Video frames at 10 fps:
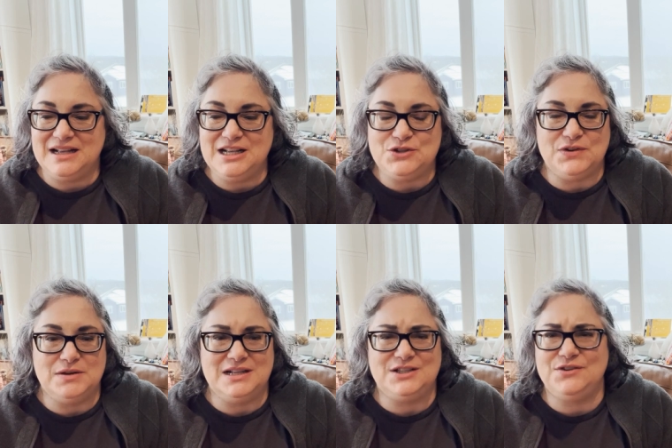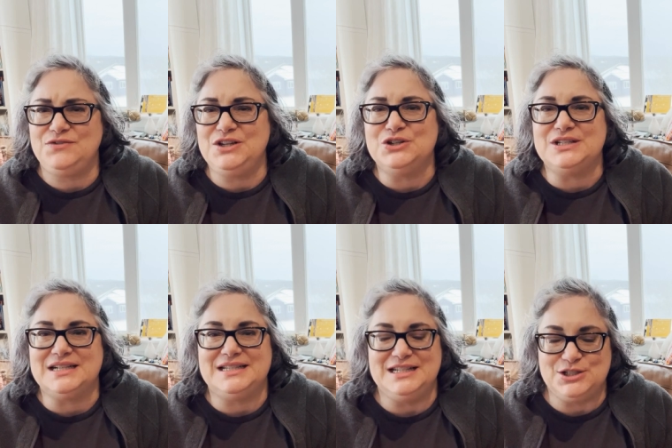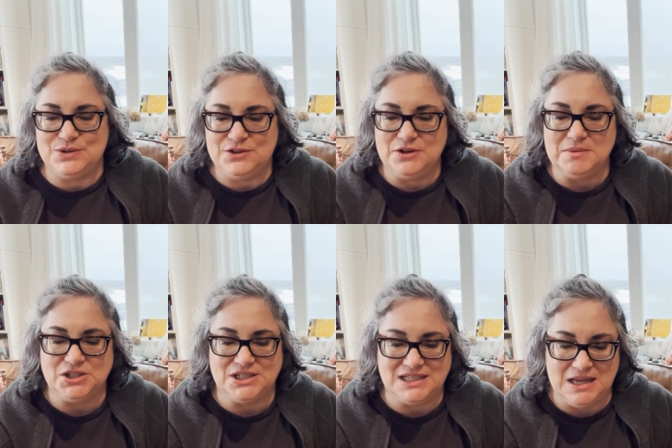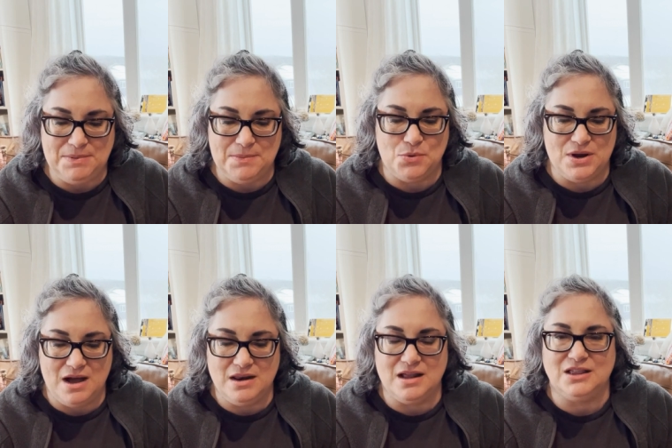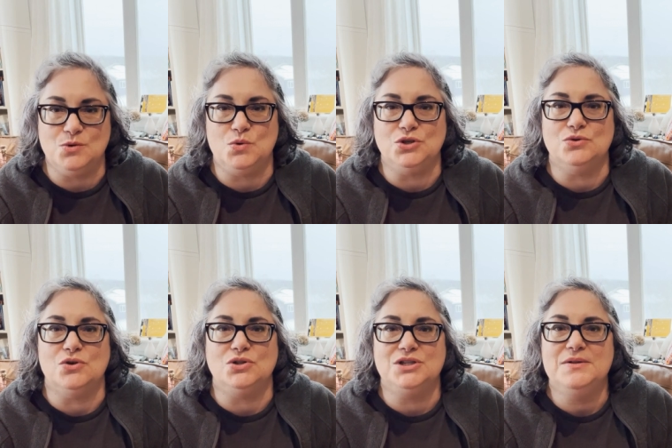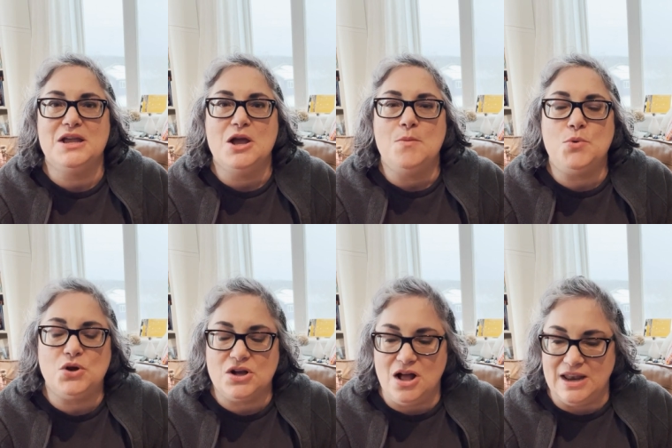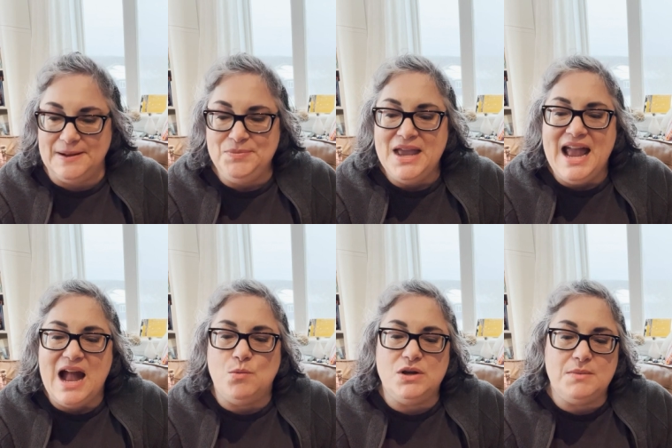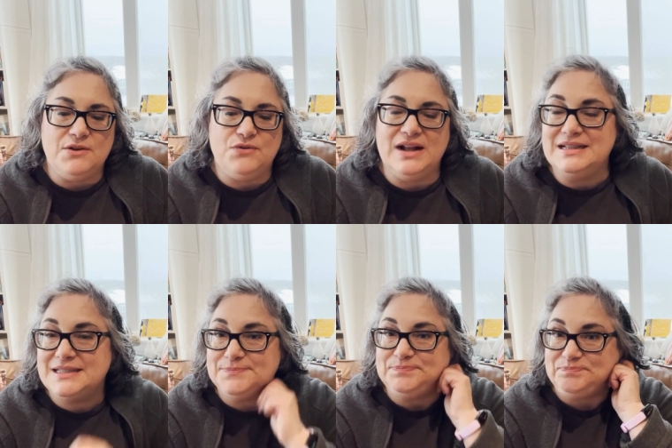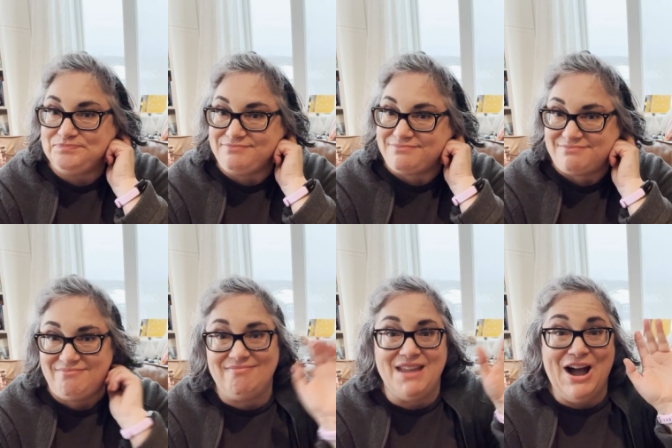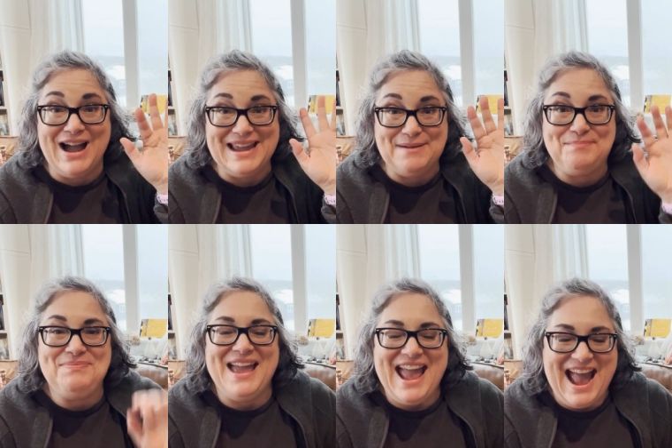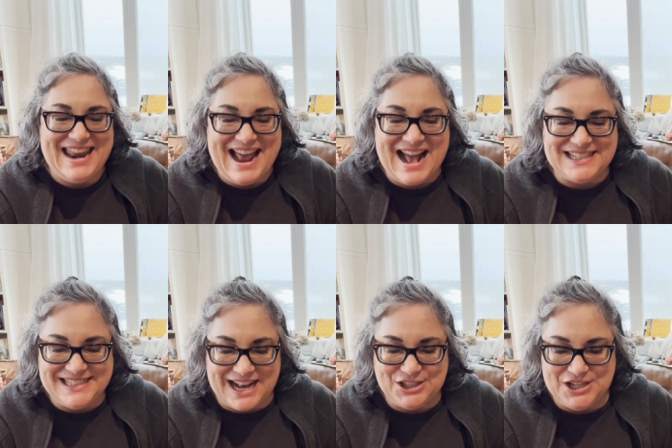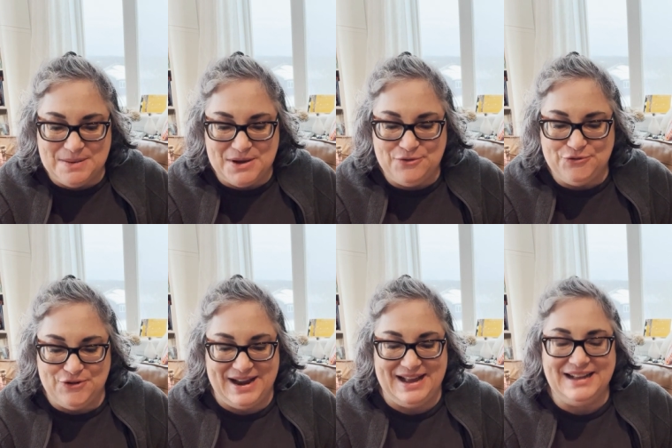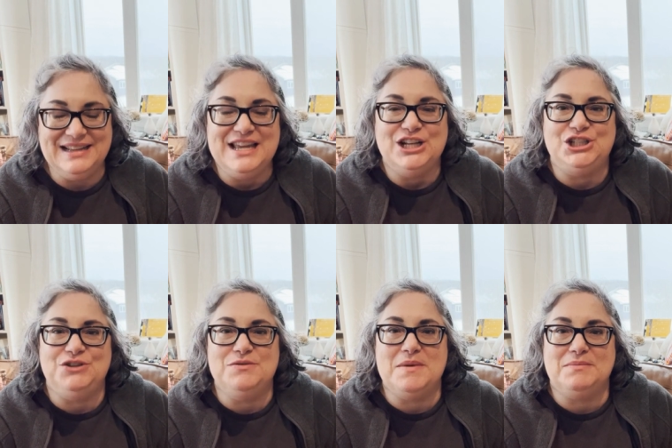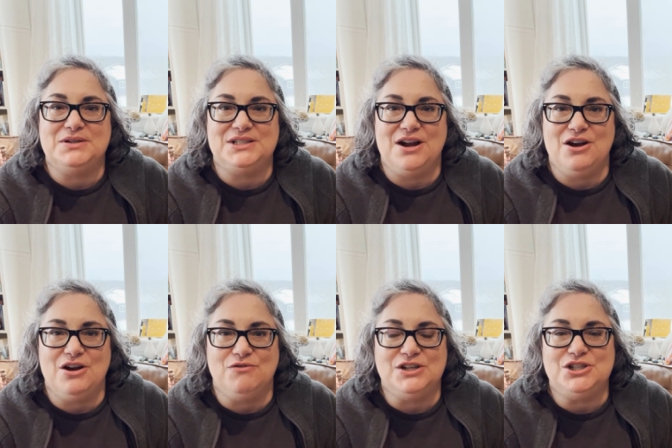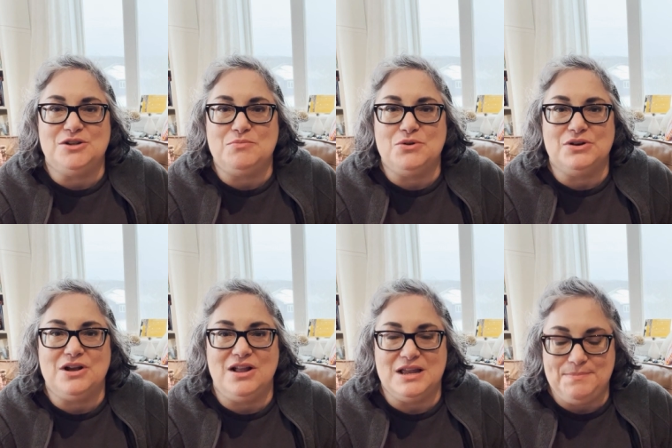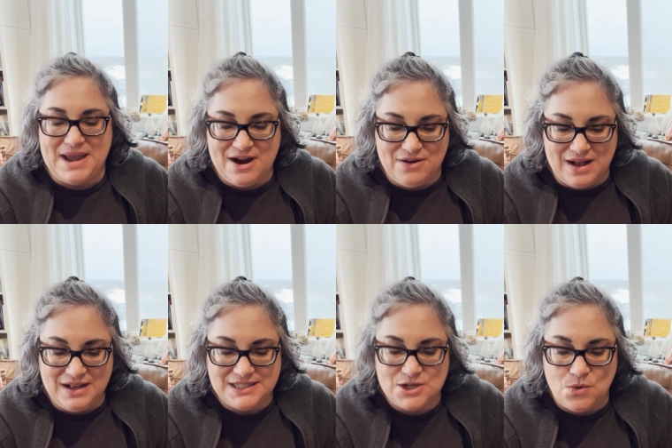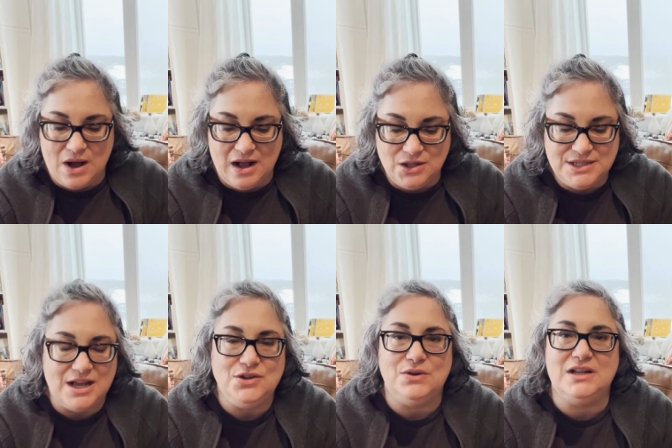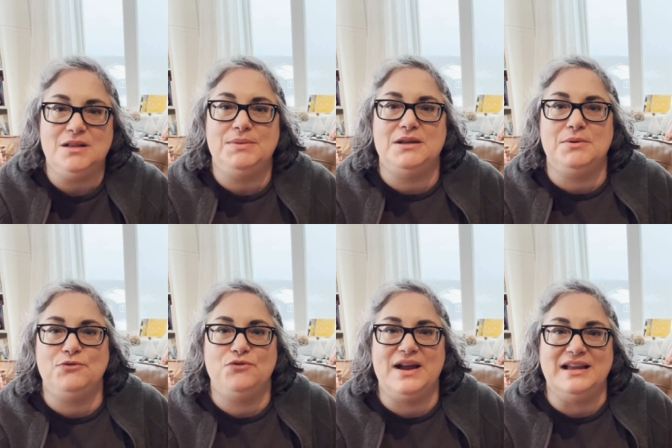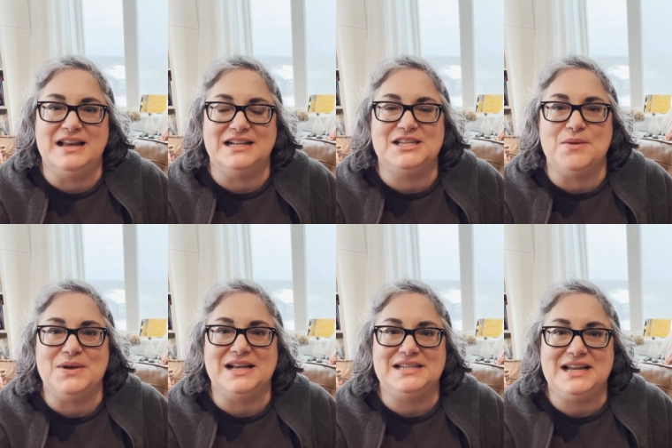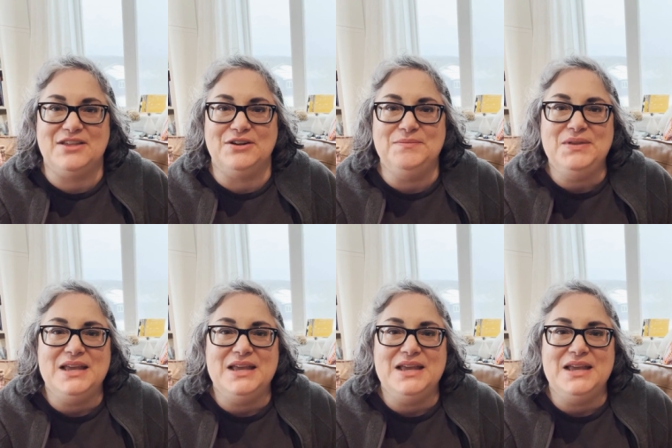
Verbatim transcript: he's very he's 15 or 16, so he's very much a sleepy boy, unlike the one-year-old Border Collie. And one of my friends, I am, had asked actually about Freya. She remembers our original Border Collie Para. So I'll tell you a little bit about Freya next time we get together.